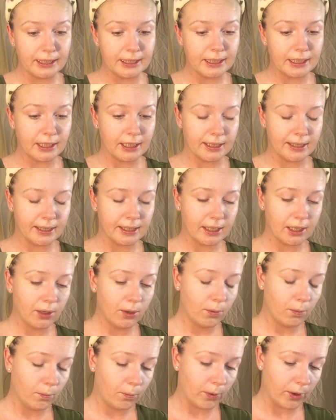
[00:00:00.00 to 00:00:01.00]
didn't
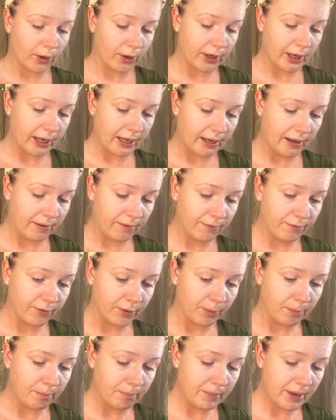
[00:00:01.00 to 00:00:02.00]
work out
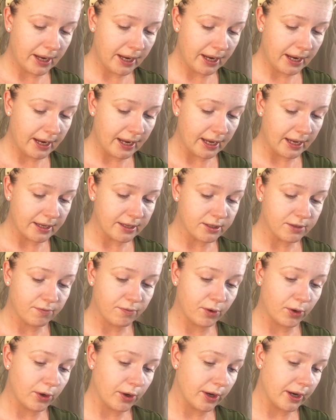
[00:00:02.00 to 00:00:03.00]
for me as
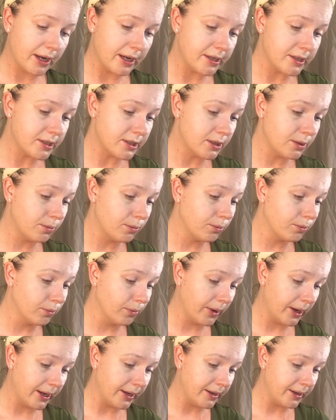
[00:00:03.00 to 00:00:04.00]
far as the
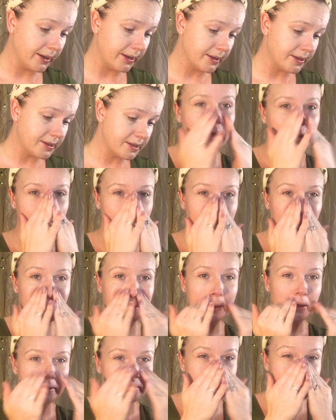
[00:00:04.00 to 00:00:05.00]
redness. I'm going
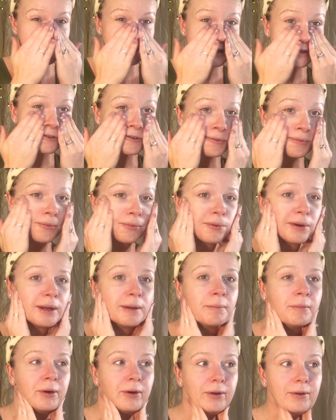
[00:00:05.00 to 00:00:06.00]
to use this
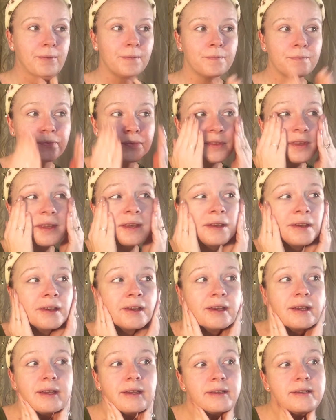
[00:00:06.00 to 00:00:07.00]
Rimmel
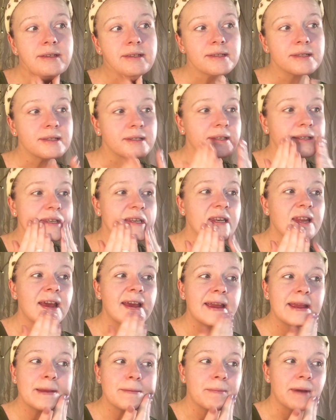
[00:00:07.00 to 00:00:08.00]

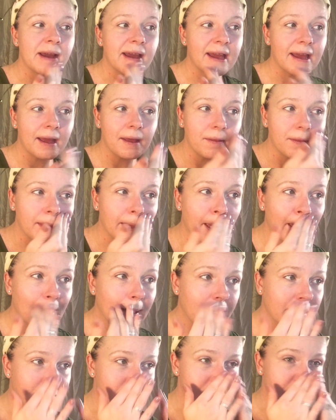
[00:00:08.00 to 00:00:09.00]
Stay Matte
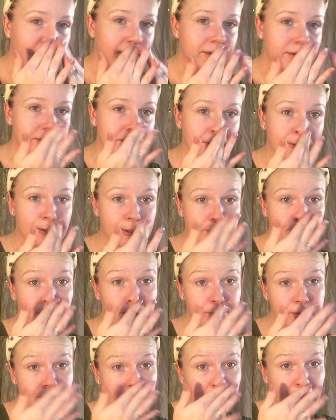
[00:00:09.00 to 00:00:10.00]
that is also
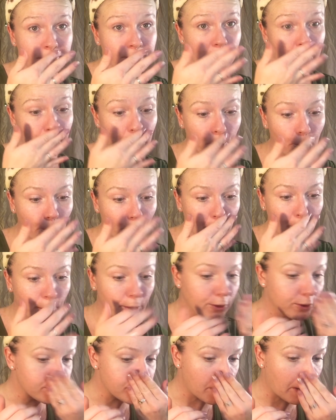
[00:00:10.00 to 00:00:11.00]
supposed to cover
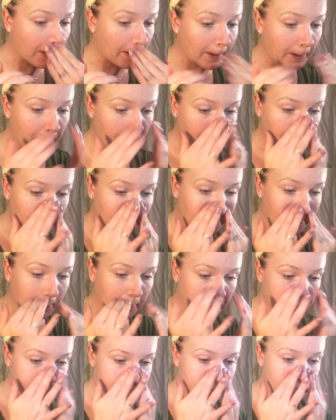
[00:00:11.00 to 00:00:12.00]
pores and
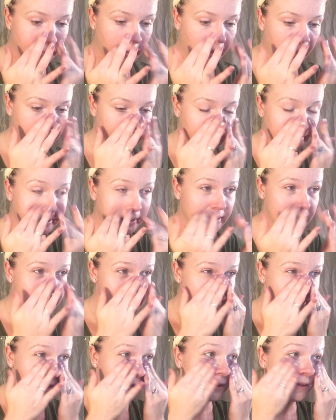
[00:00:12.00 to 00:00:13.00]
reduce
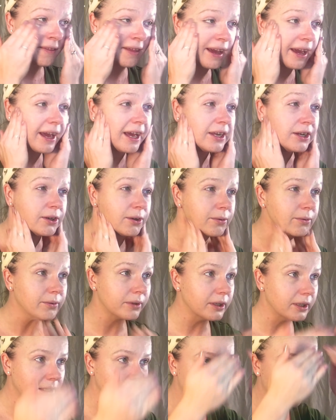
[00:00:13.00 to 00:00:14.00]
redness and all that. I don't really